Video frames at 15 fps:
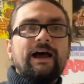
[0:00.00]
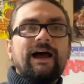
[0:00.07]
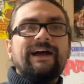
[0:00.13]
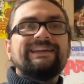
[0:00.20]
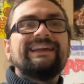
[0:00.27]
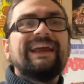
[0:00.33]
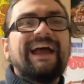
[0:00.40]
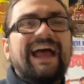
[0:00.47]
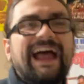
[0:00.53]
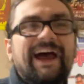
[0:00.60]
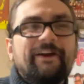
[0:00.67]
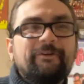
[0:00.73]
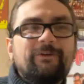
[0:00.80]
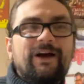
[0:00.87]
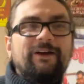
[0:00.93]
Yeah,
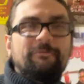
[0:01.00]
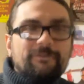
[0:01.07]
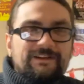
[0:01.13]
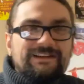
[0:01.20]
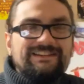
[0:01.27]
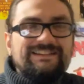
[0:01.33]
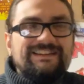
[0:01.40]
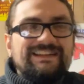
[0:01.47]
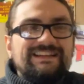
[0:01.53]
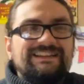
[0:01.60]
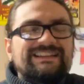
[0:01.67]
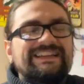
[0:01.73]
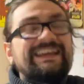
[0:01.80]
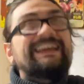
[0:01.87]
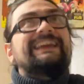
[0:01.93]
how do I reach these
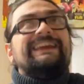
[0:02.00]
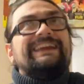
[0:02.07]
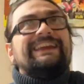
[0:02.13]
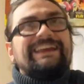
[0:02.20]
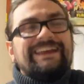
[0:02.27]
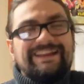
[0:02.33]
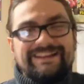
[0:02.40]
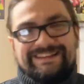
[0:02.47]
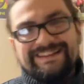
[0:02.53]
kids?